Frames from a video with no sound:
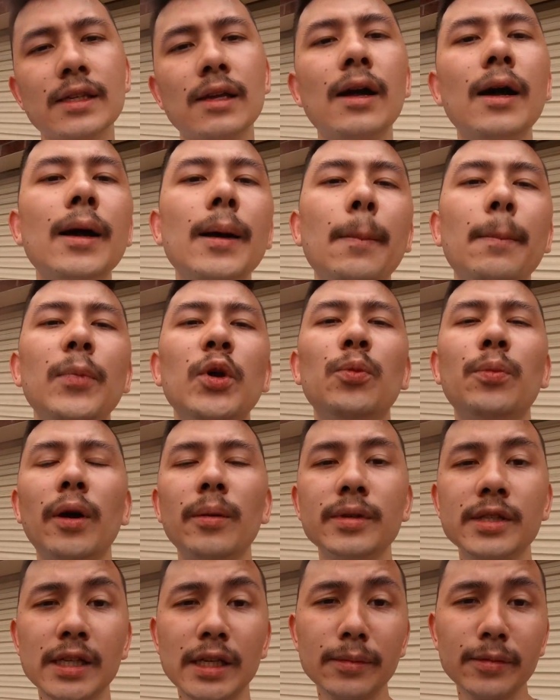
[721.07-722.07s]
You'll
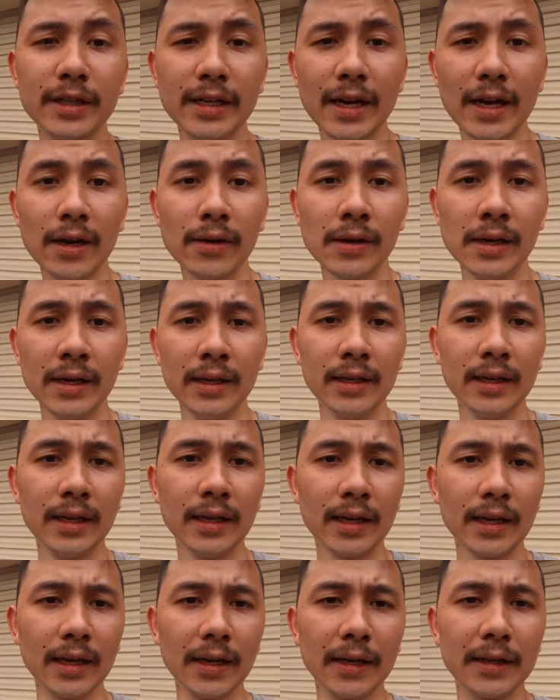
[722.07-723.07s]
probably see me now
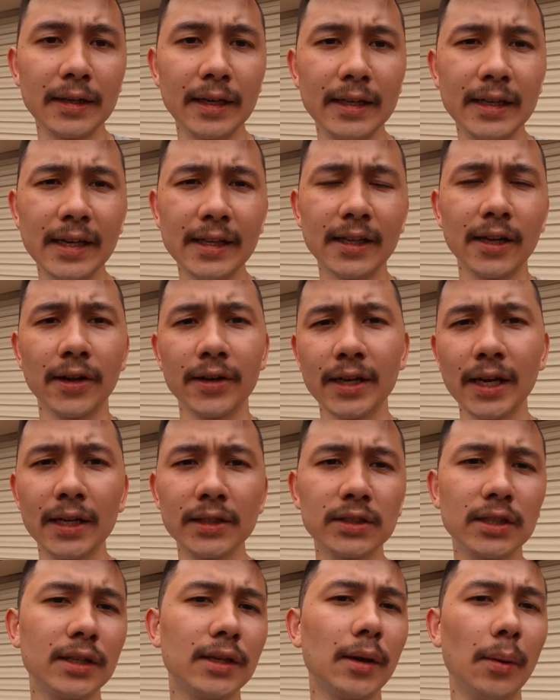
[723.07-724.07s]
in another
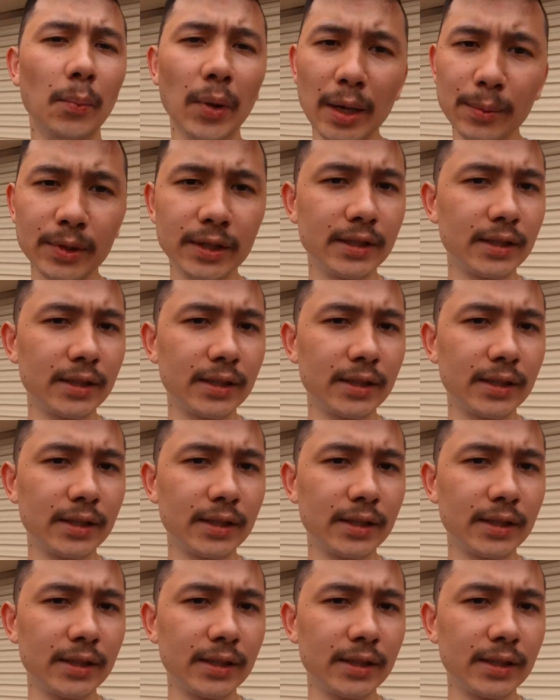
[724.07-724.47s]
location, maybe